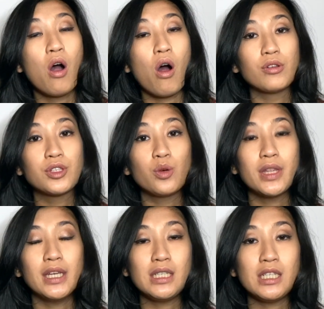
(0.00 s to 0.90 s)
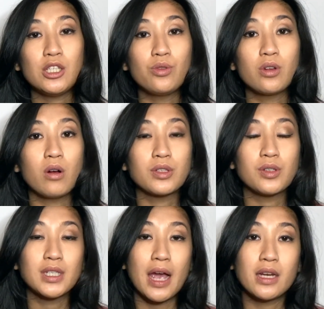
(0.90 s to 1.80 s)
Also with Indeed, you could also
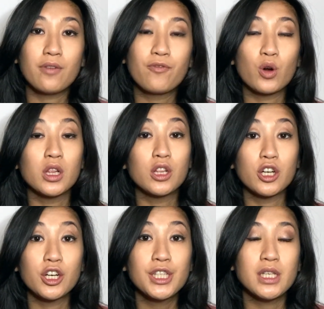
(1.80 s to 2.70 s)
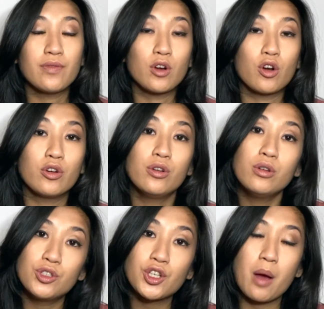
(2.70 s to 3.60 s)
sign up for alerts if there are
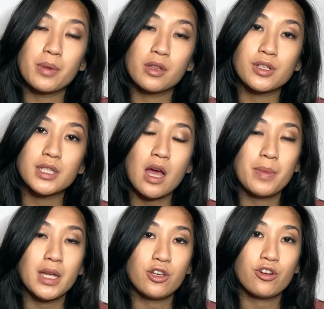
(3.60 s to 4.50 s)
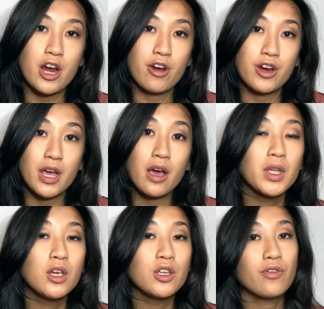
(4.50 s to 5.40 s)
new job alerts coming in your area.
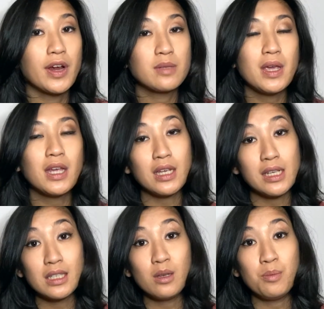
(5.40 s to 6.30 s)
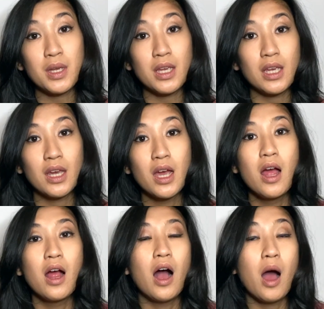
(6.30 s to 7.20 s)
Your resume could easily be
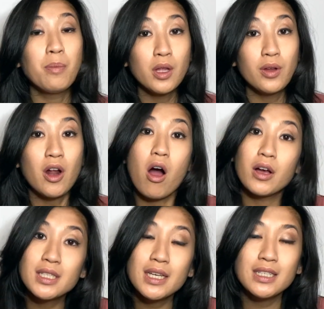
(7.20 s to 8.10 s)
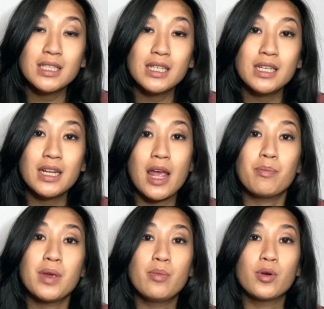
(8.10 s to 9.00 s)
uploaded onto Indeed and
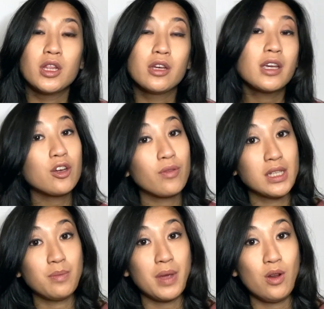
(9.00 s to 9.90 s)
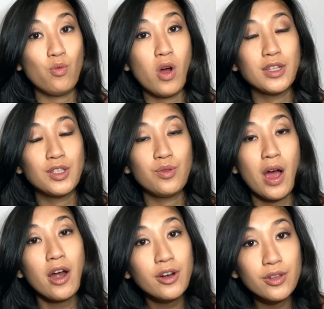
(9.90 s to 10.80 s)
people could look at your resume and want to
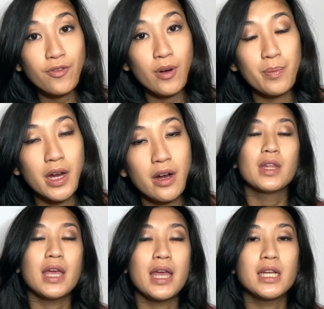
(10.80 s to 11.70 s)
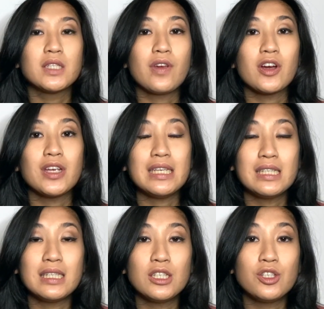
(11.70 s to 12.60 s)
hire you from there. It is very
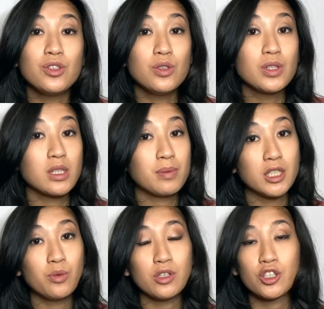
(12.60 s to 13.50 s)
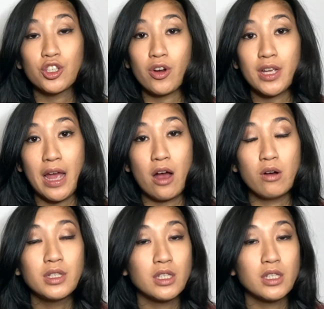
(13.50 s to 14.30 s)
easy to use, especially when you're starting out.